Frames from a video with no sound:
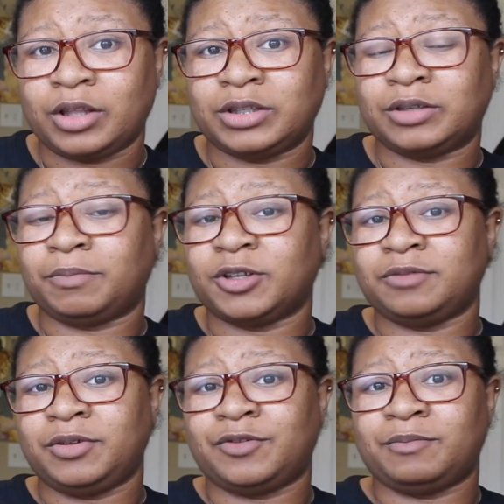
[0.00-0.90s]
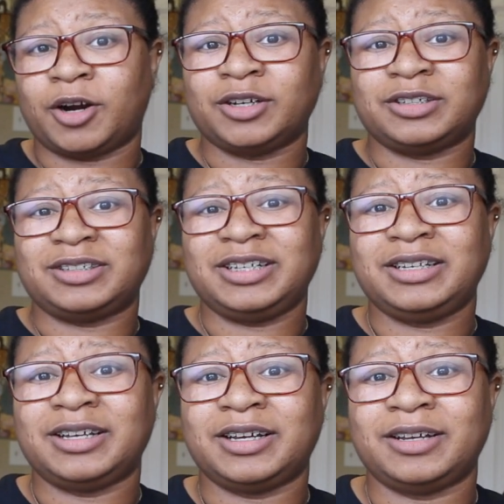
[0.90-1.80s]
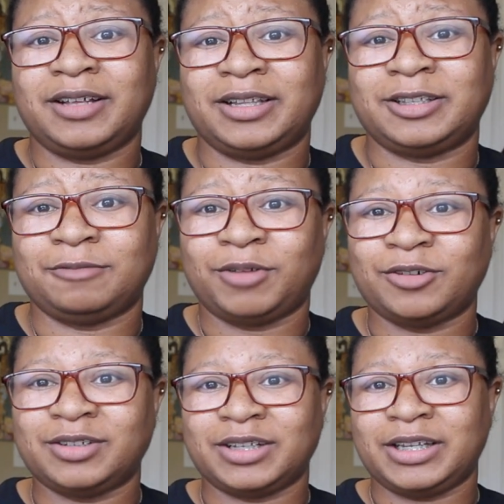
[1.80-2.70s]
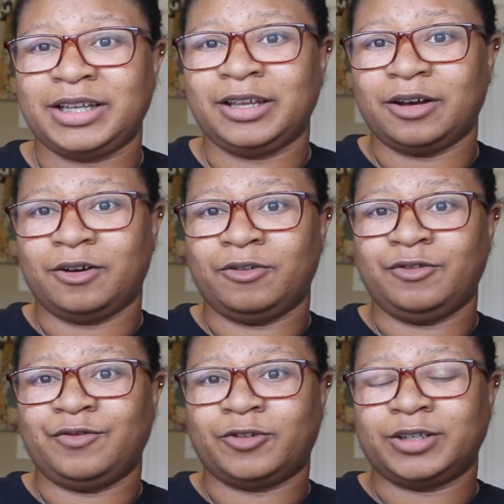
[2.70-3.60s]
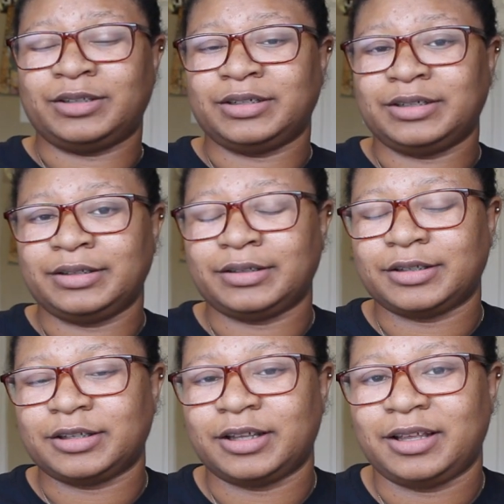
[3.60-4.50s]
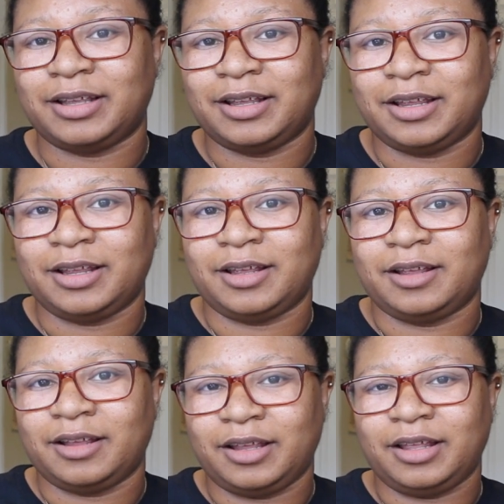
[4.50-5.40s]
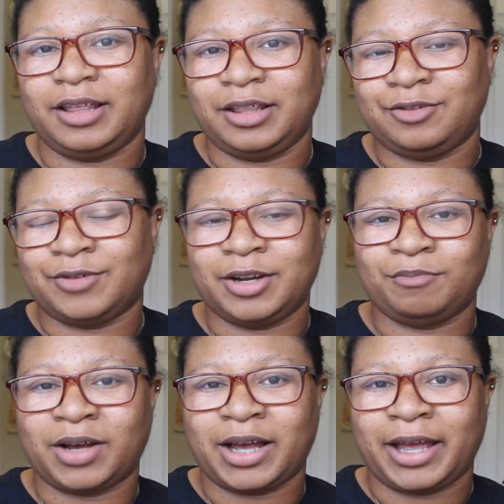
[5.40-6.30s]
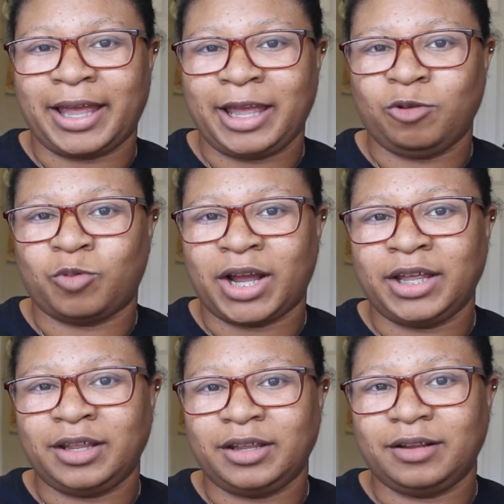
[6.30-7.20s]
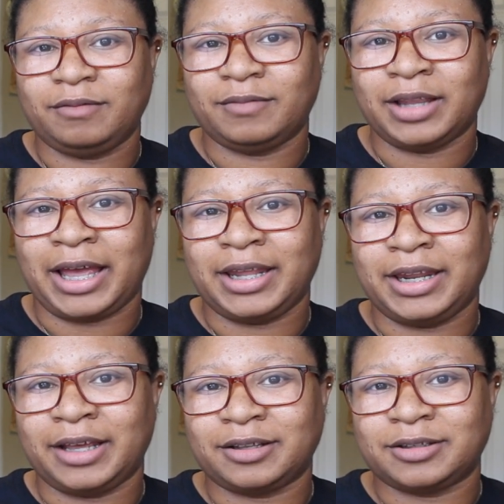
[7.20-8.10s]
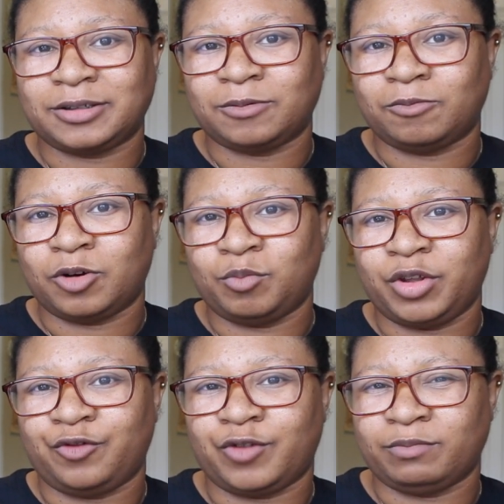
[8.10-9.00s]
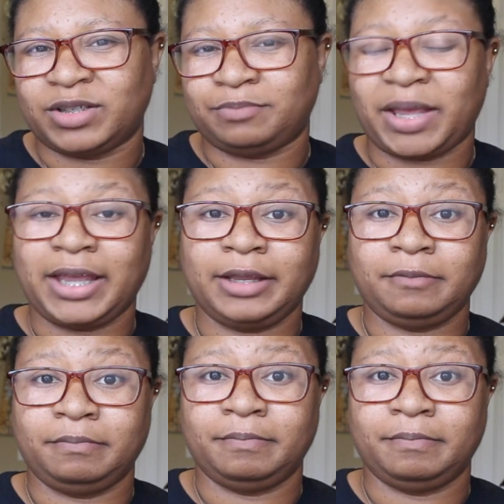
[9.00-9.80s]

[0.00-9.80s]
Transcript: is supposed to be from Argentina and supposedly own voices is written by a white Latinx woman from Spain.